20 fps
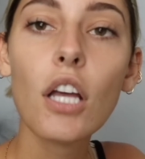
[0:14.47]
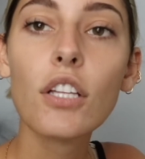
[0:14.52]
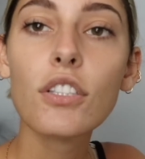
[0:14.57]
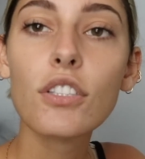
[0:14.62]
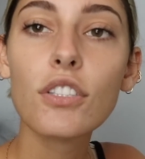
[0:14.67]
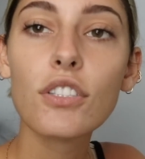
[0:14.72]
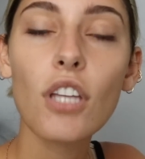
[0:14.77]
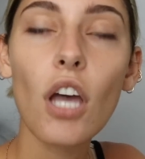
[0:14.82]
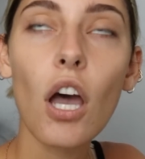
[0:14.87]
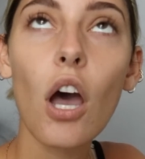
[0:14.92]

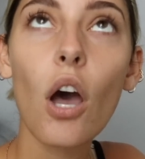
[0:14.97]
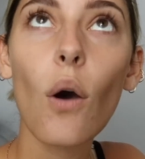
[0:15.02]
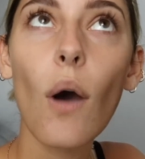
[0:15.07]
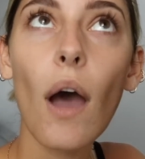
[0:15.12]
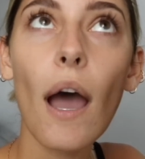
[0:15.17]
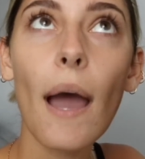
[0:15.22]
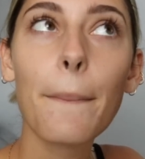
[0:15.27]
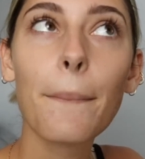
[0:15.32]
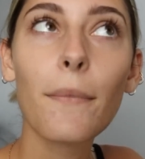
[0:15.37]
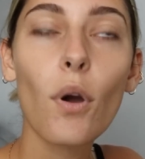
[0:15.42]
So
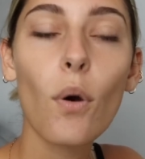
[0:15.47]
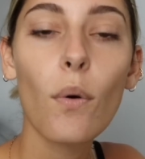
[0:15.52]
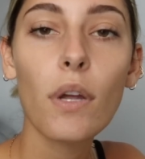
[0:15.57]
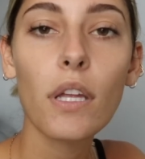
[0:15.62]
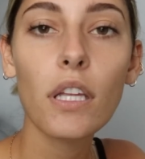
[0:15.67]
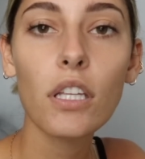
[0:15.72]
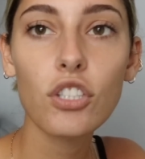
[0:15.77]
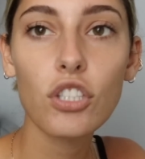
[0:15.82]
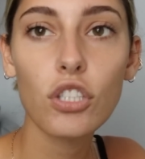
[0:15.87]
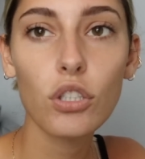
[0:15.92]
I'm
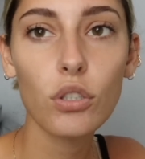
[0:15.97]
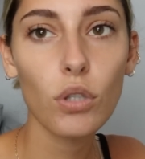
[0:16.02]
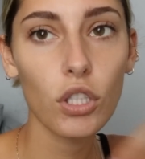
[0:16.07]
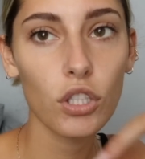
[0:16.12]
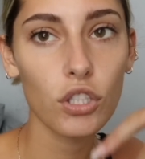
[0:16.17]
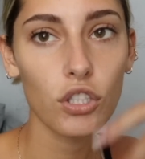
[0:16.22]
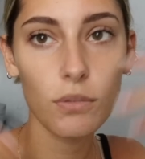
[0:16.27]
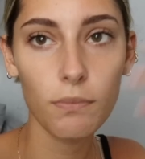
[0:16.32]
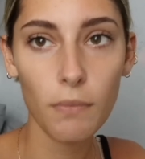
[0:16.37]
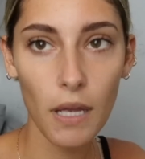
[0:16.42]
going
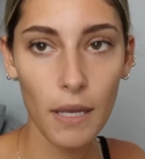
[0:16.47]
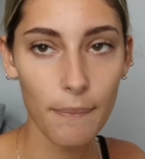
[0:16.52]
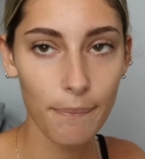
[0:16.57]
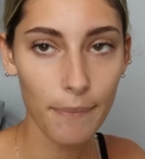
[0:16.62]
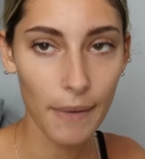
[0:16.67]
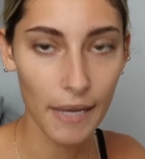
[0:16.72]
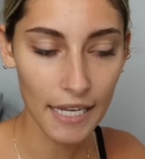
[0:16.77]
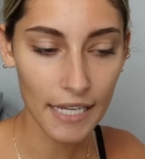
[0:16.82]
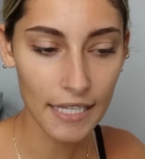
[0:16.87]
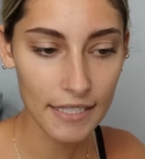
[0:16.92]
to do my
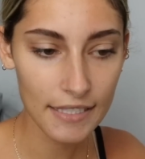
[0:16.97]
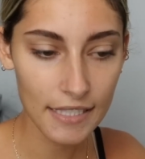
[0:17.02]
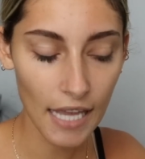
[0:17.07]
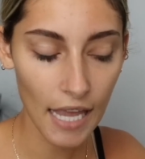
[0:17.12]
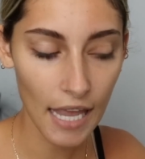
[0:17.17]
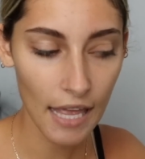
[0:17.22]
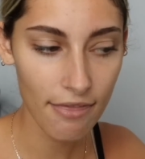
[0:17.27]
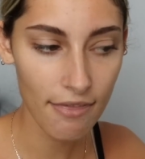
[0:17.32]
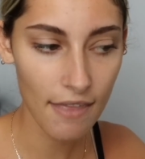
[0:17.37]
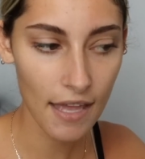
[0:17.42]
base
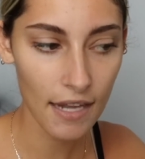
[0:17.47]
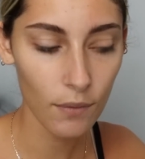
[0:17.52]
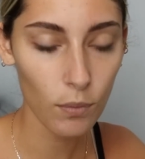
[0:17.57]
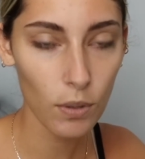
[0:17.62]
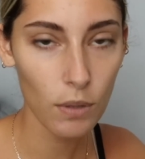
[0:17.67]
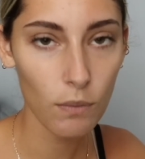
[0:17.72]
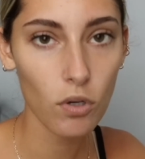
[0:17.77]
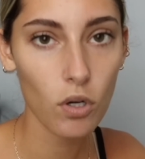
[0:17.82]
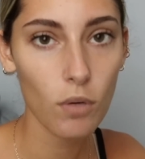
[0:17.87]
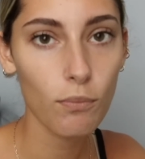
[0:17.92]
and then
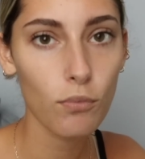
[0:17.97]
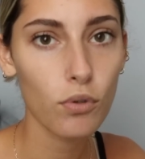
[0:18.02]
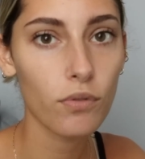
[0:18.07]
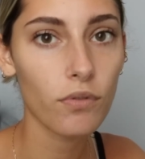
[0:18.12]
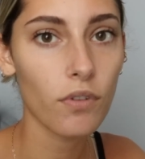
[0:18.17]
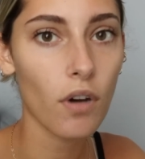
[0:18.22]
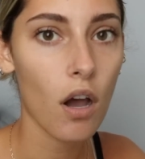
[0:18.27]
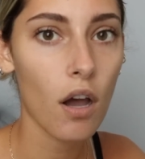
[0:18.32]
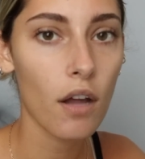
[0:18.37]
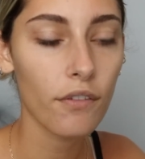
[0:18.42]
we will
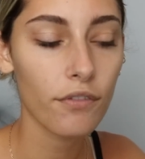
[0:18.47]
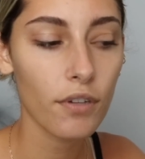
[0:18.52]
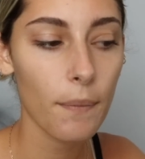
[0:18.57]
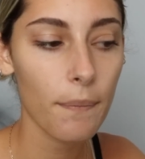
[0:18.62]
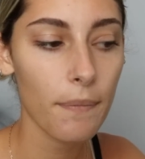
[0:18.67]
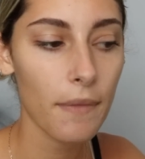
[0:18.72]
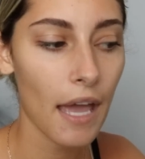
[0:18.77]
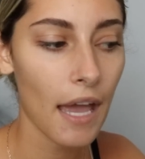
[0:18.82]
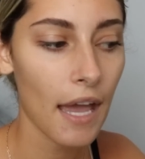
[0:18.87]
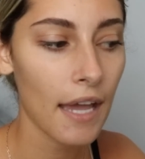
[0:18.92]
move on
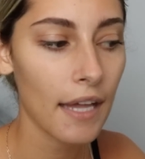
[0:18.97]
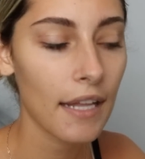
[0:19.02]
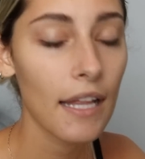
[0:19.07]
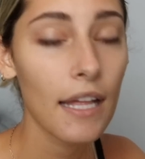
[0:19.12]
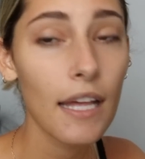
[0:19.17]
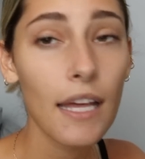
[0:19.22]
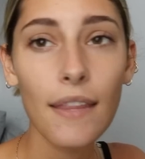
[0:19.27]
from that.